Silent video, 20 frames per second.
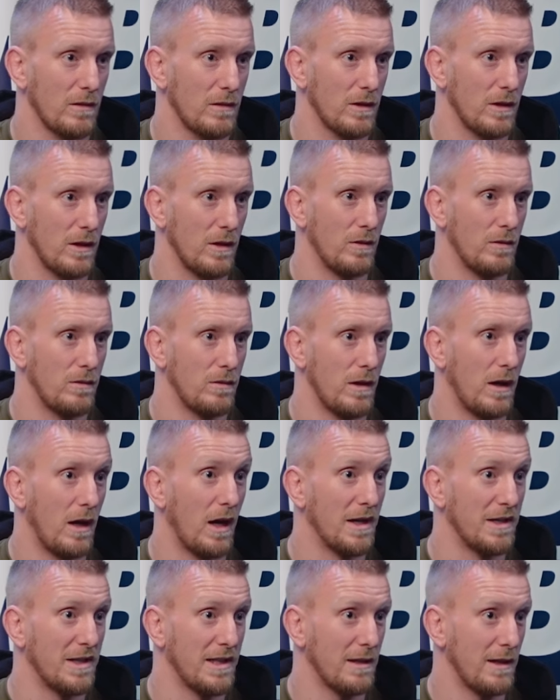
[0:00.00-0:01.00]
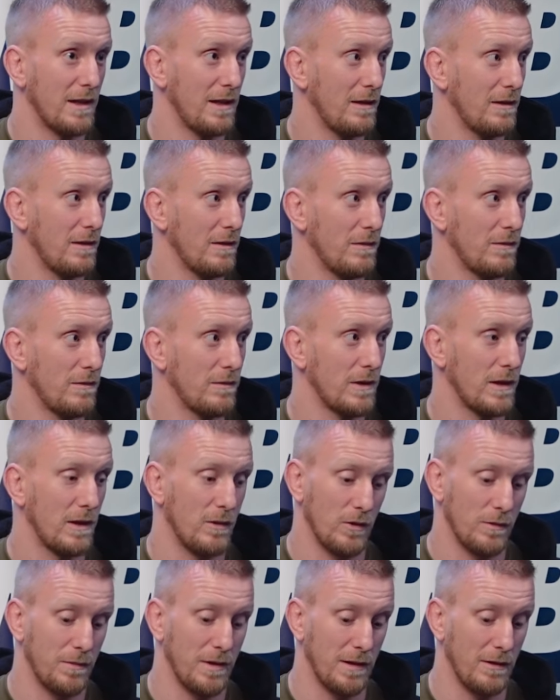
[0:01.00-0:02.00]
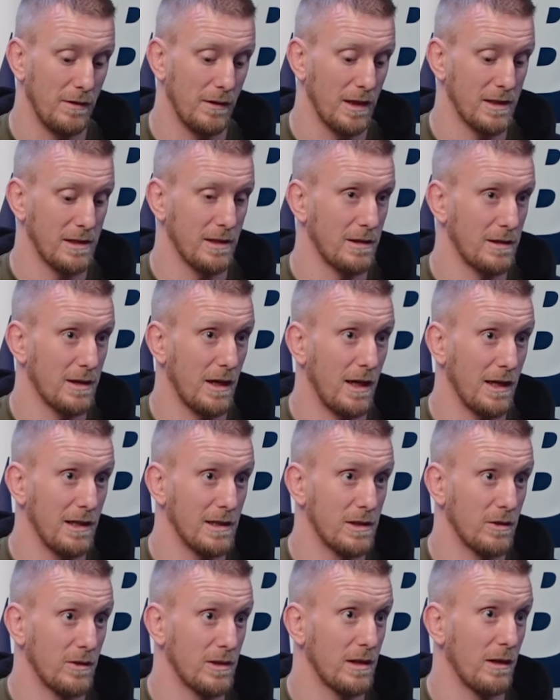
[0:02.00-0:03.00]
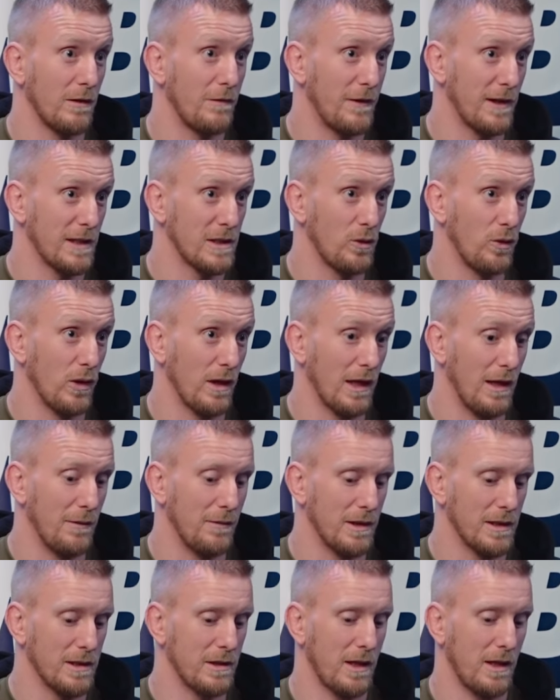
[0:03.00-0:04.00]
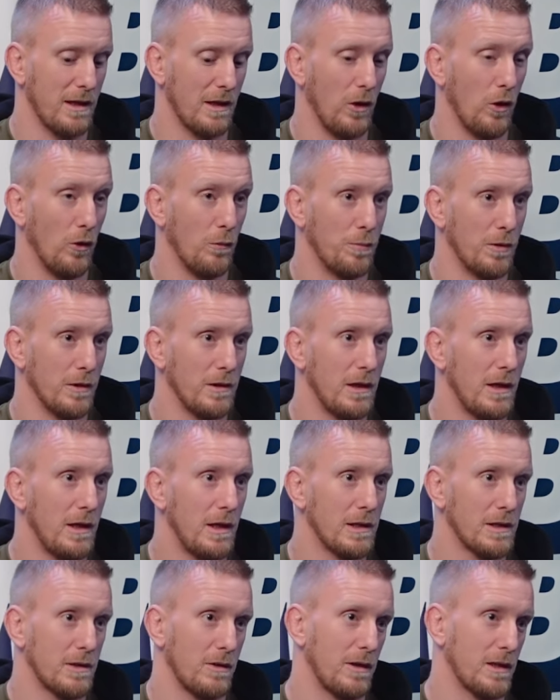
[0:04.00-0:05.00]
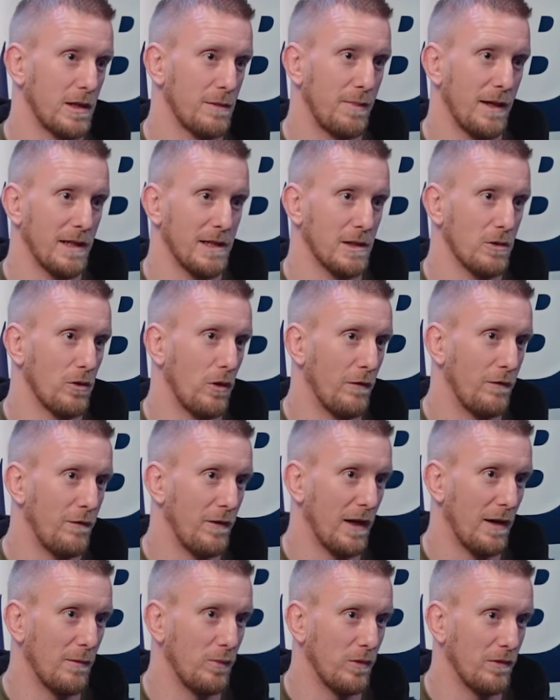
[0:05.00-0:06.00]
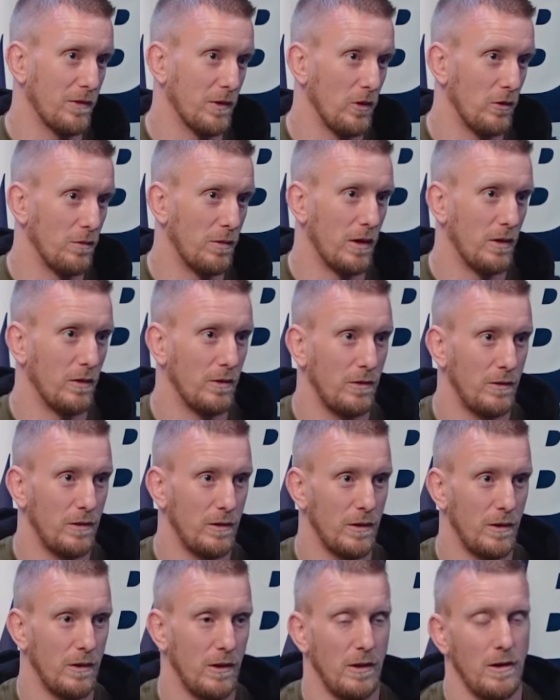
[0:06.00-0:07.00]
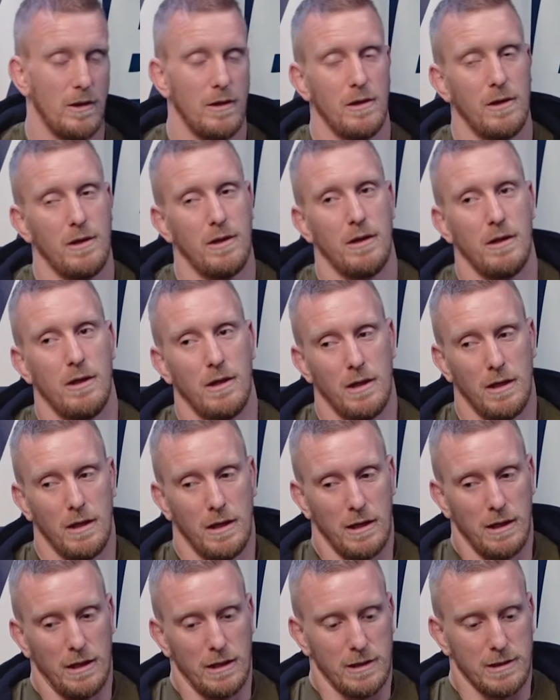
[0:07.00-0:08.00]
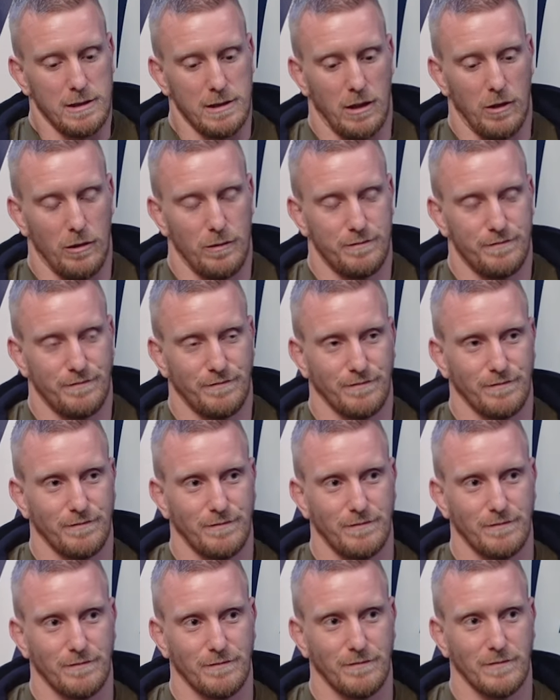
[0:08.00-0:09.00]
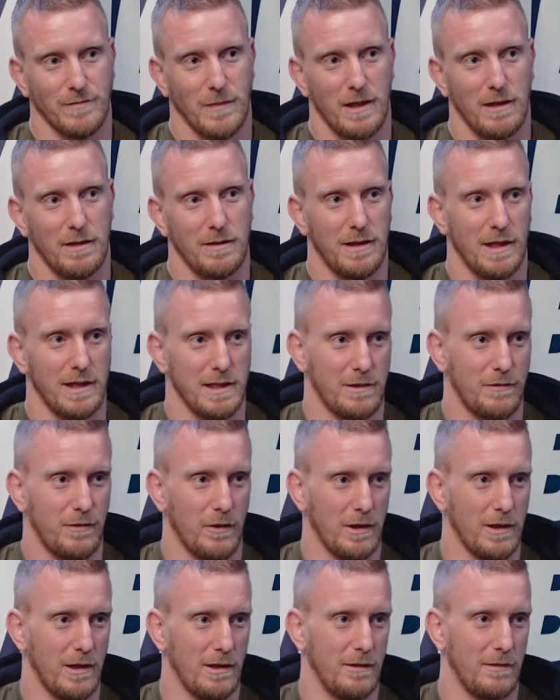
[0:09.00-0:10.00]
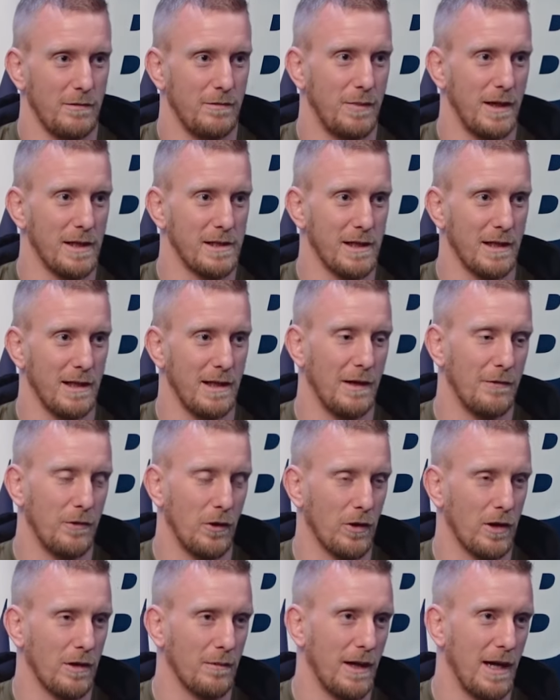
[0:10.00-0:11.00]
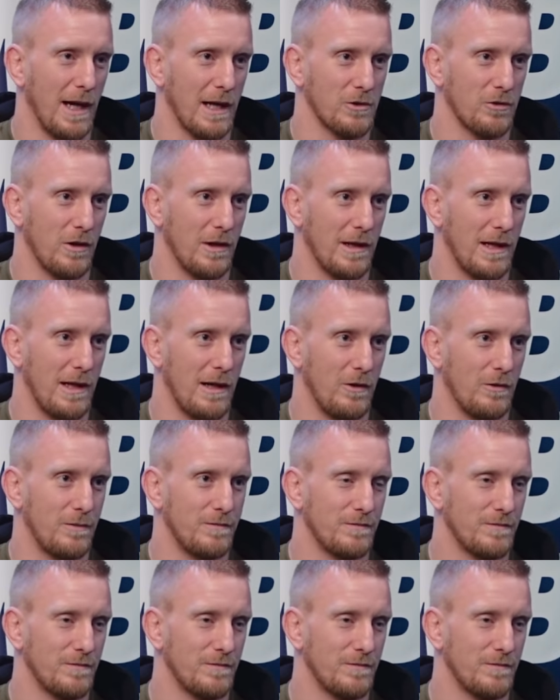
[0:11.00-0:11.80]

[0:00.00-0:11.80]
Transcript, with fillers: you know ideally. It would be nice and tight, so it's going to fix quickly. But it's kind of open, so this space has got to fill up with new bone. So that's fucking basically. If you look at my X-ray now,